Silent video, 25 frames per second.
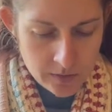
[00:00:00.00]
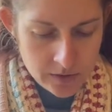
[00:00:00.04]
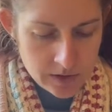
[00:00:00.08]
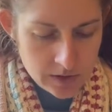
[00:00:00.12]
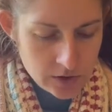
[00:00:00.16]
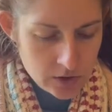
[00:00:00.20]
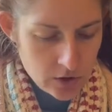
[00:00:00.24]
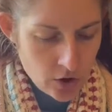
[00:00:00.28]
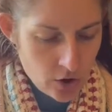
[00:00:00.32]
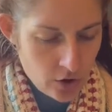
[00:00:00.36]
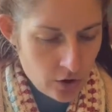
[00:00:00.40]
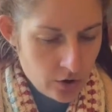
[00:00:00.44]

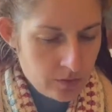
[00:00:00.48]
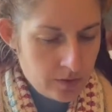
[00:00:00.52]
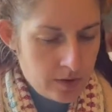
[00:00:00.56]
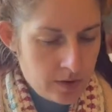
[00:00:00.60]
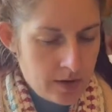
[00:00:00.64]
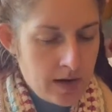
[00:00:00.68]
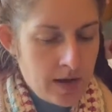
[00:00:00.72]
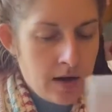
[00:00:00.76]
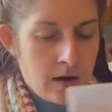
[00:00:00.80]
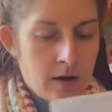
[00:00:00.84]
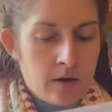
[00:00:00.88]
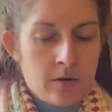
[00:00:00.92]
So
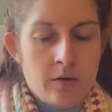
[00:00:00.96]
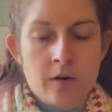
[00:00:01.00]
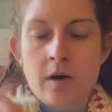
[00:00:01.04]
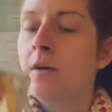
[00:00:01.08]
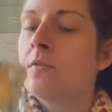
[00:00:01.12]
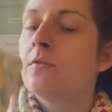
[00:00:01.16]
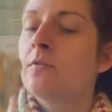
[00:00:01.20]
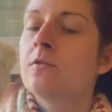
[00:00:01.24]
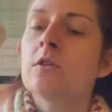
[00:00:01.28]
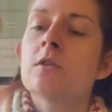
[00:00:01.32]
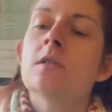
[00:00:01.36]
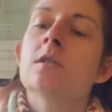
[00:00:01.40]
now I
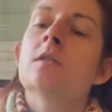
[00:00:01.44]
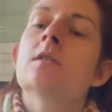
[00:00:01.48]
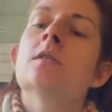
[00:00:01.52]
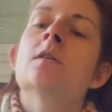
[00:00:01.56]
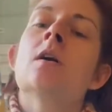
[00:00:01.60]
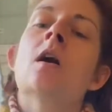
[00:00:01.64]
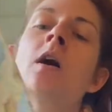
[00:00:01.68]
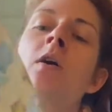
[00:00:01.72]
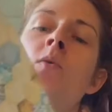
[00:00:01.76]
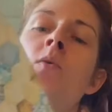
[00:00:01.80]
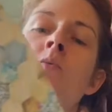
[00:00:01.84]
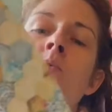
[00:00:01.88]
have to decide